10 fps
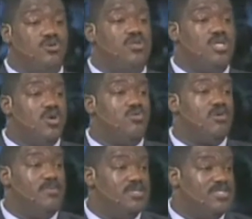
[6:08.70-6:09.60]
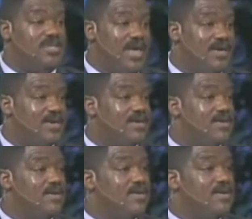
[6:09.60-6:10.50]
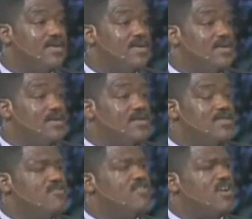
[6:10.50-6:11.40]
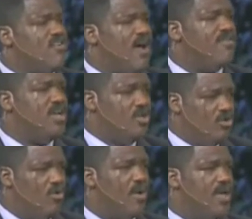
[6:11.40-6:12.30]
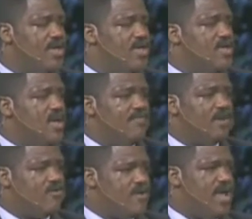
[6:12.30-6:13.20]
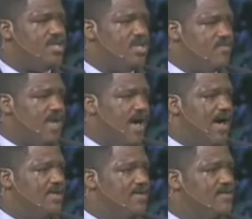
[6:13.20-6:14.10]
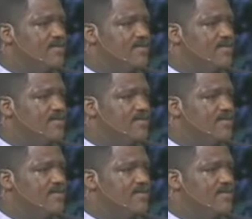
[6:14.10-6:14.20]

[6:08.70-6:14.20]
you that you were a mistake. You are the crowning glory of the creation of God.